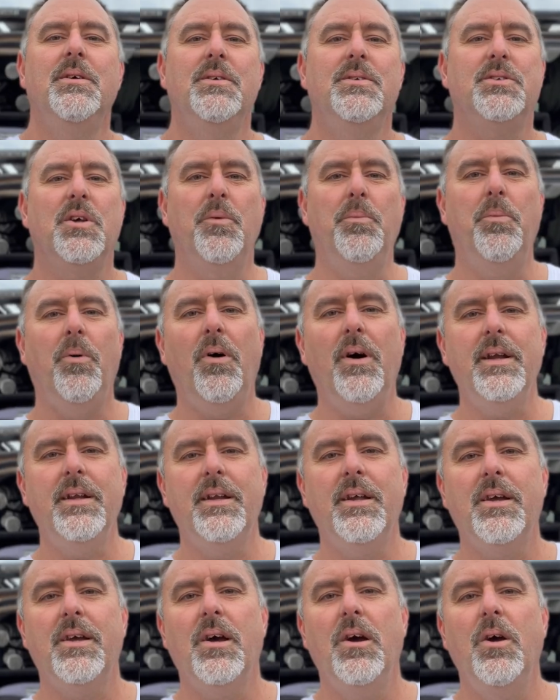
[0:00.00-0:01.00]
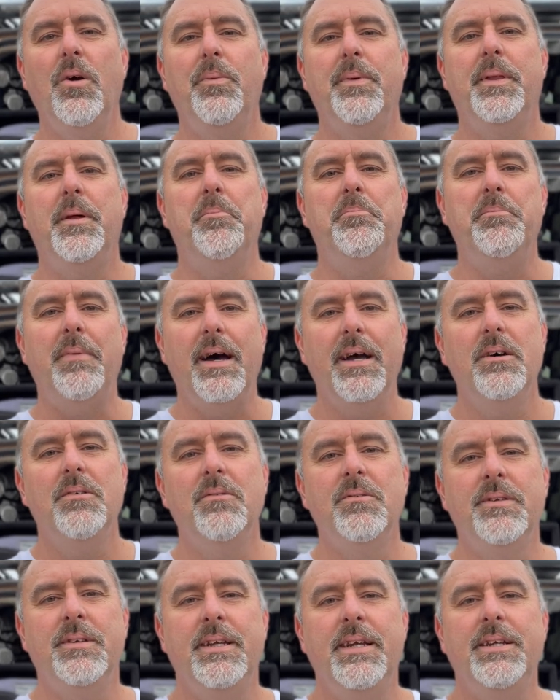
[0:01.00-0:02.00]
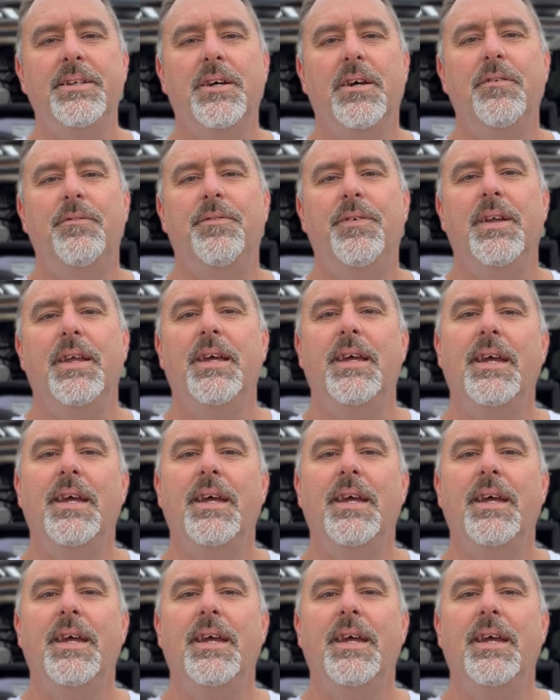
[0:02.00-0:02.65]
So why did I go with a male Nitto fitting